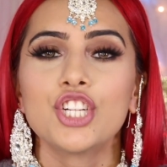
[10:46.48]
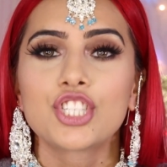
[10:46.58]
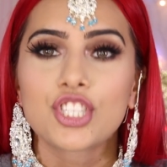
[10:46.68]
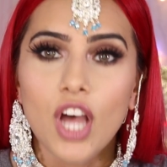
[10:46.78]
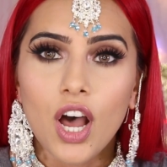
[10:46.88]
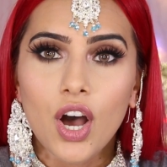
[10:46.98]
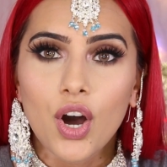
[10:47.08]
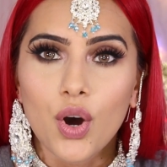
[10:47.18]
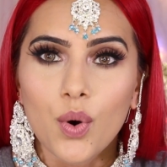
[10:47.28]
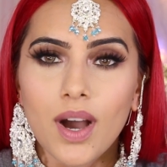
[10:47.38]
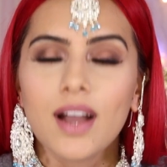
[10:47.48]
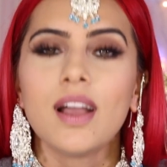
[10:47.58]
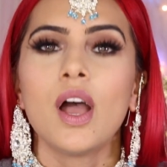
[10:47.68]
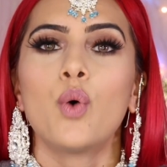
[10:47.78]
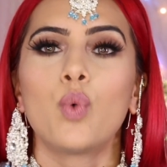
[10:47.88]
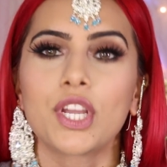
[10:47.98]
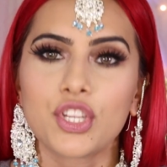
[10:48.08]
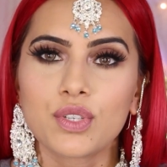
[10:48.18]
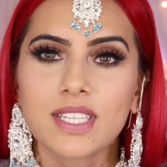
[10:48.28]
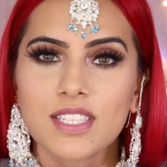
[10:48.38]
So what
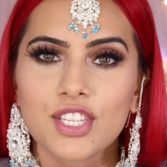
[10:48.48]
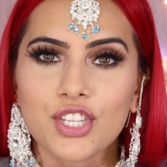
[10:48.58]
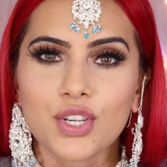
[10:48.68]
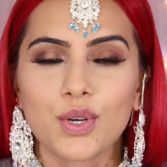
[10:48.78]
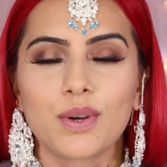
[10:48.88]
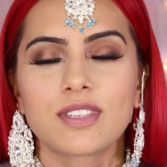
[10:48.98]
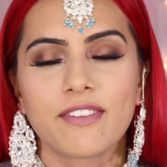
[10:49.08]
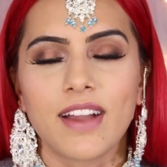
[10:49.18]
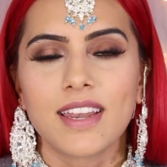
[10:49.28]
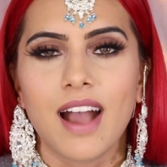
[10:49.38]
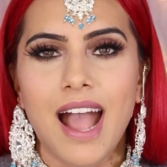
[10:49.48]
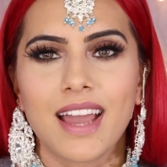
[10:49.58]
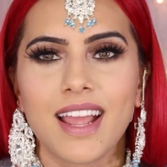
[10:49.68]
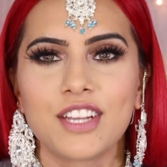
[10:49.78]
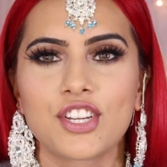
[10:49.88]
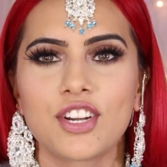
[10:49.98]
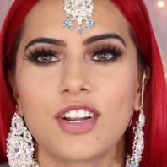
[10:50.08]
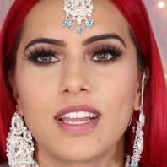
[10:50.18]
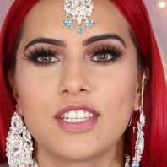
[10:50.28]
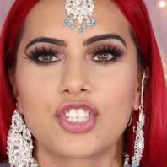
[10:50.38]
you need to do to find out how to enter
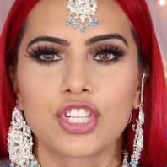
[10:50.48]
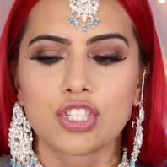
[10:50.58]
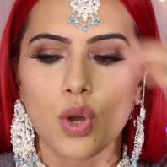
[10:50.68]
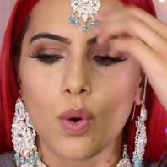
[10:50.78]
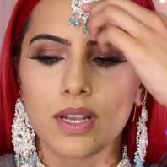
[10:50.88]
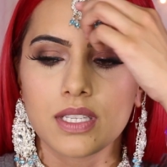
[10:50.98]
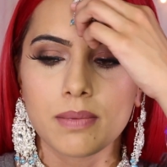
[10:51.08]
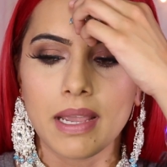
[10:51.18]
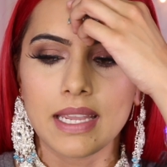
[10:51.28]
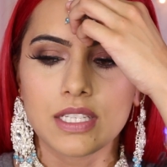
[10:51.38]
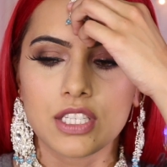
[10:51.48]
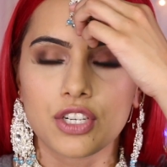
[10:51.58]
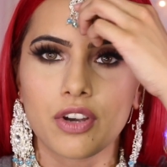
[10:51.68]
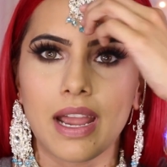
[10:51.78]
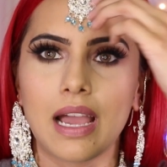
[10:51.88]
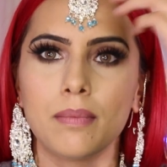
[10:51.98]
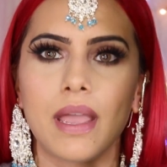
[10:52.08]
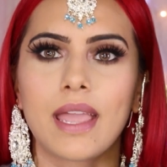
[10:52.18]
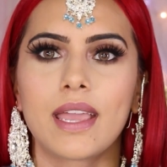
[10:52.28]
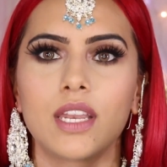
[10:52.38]
is just go onto my Instagram
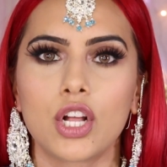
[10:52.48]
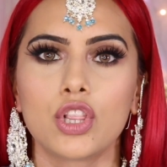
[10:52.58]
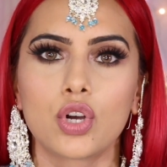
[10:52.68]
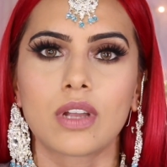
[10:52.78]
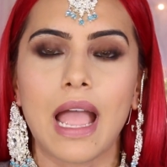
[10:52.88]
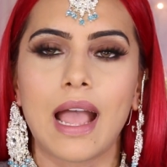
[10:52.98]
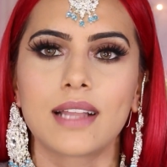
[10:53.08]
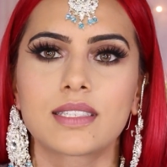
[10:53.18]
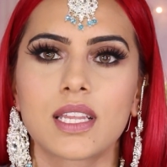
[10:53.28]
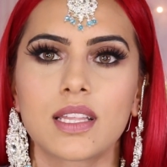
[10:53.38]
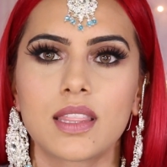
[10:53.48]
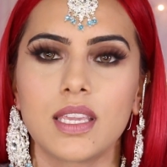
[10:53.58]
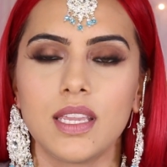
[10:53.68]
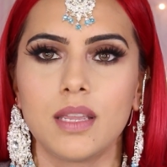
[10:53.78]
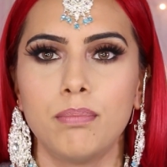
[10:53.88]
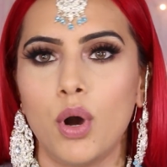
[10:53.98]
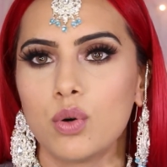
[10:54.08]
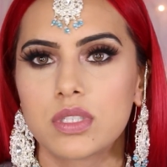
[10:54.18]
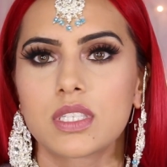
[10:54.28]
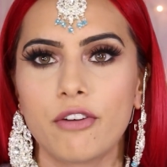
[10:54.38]
and look at the
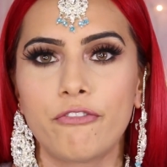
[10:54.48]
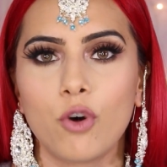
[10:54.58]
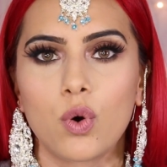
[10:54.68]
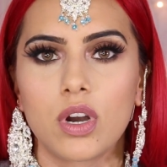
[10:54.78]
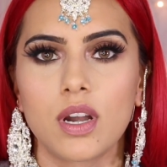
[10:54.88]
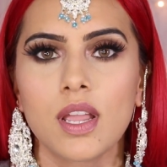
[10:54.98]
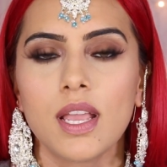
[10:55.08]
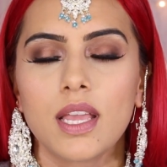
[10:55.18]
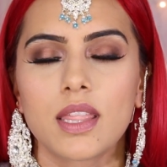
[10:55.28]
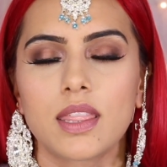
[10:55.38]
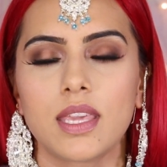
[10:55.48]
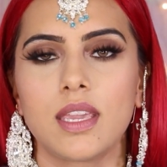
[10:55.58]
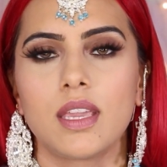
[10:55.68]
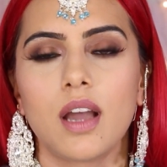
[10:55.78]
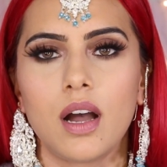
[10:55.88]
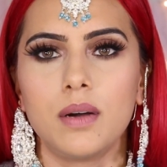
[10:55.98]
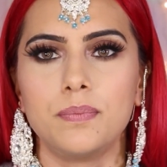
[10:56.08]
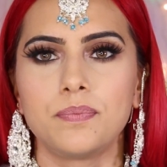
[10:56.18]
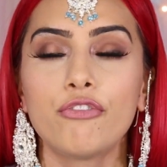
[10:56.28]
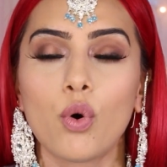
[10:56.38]
post for
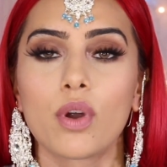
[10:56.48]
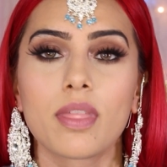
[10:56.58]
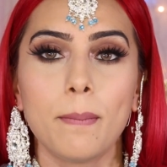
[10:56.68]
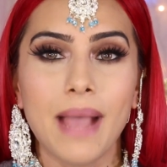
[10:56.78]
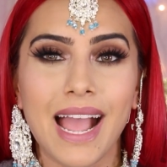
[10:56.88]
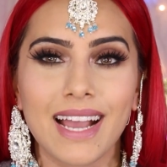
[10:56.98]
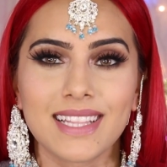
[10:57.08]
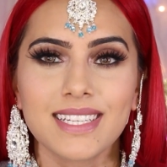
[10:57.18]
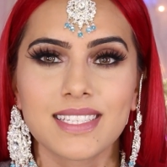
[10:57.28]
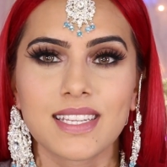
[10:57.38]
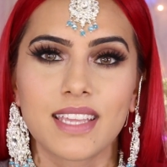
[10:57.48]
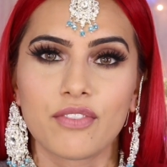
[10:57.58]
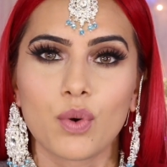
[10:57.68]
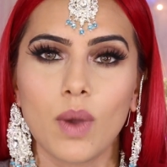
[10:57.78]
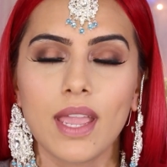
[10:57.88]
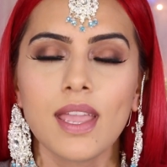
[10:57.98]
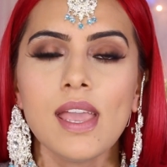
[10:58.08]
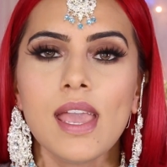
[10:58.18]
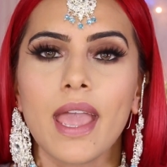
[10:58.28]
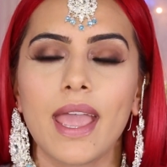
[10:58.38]
the palette giveaway.
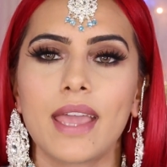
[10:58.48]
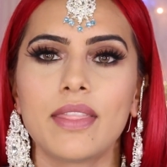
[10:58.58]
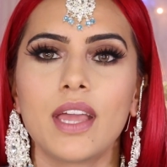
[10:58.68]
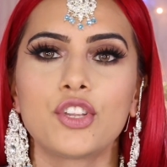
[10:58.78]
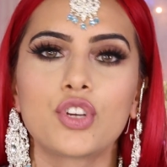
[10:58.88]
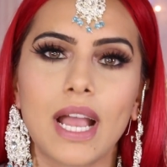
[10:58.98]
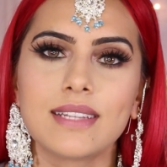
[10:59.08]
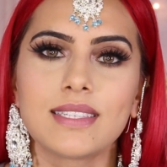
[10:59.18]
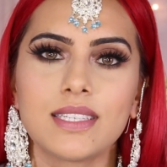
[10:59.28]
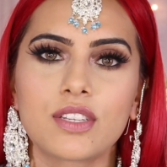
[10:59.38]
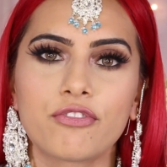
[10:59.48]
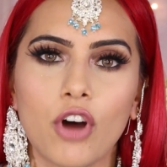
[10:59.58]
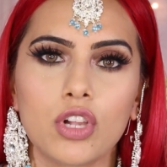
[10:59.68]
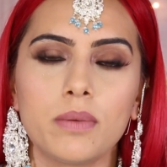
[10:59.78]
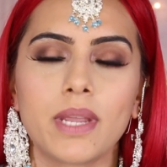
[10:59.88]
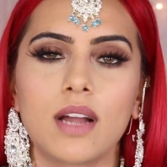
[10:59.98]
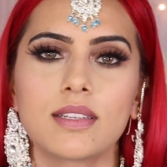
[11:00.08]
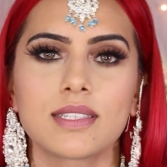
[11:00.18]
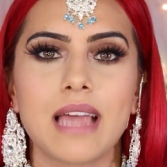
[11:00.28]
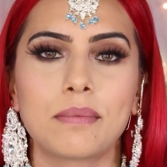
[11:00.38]
And then you guys need to follow me on
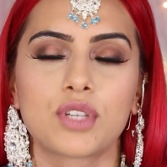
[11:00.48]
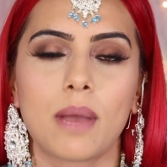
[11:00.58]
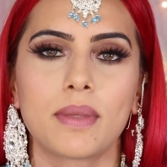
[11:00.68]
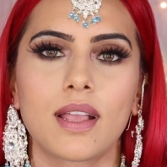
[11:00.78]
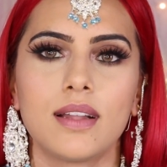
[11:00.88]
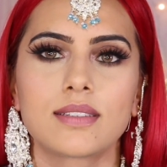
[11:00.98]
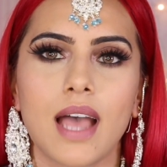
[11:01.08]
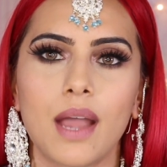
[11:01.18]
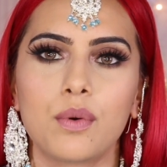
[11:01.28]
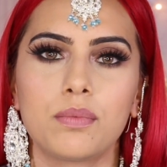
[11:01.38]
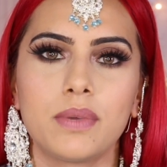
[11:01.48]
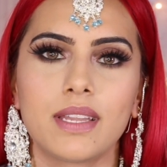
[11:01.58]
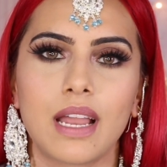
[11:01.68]
Snapchat because I will be